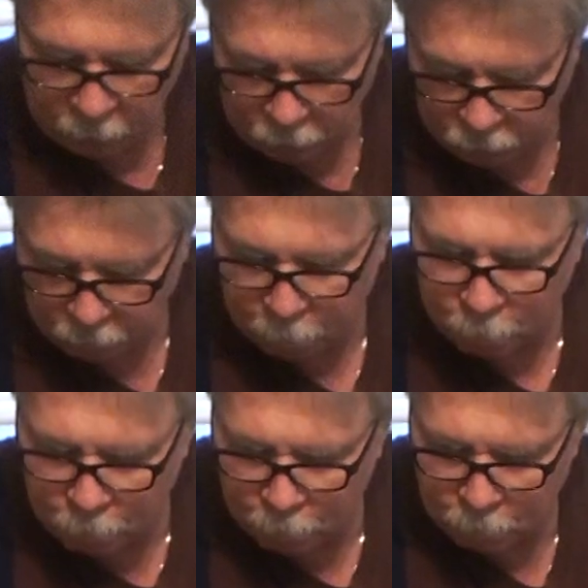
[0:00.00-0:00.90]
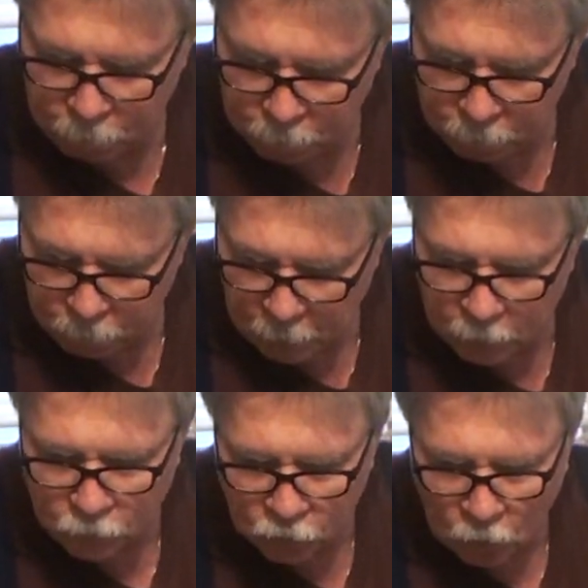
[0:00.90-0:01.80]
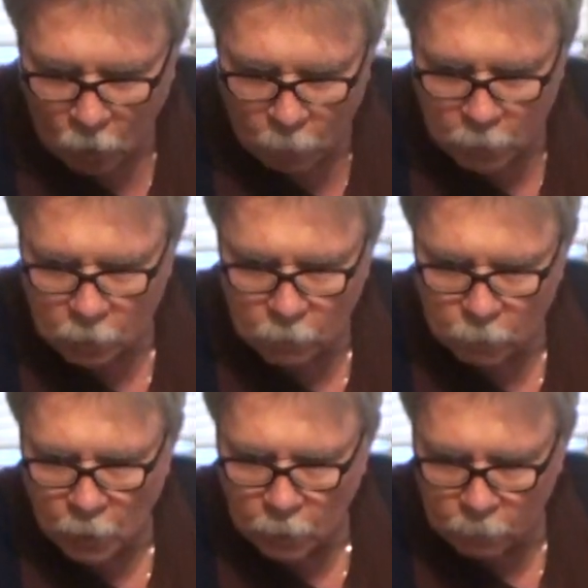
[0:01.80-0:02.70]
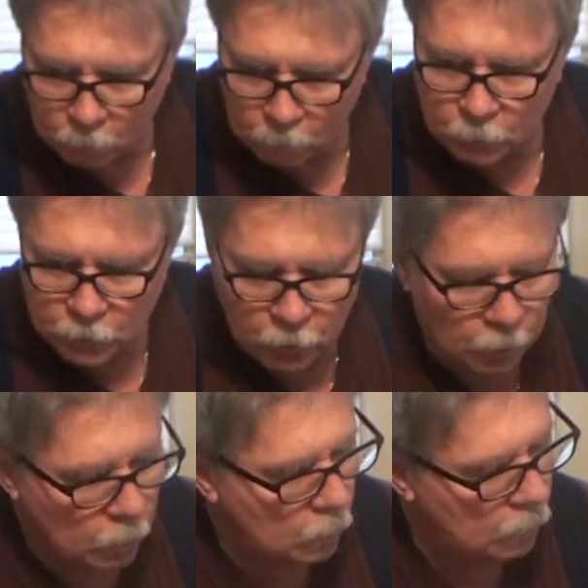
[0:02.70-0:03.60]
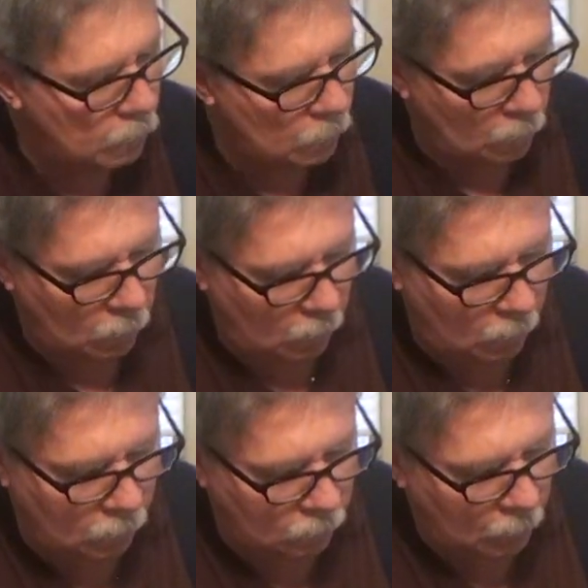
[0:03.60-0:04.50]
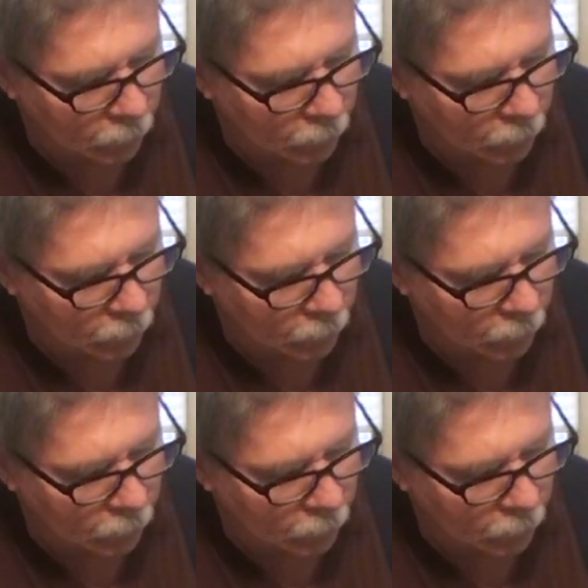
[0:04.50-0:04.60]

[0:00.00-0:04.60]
this installment of my journey is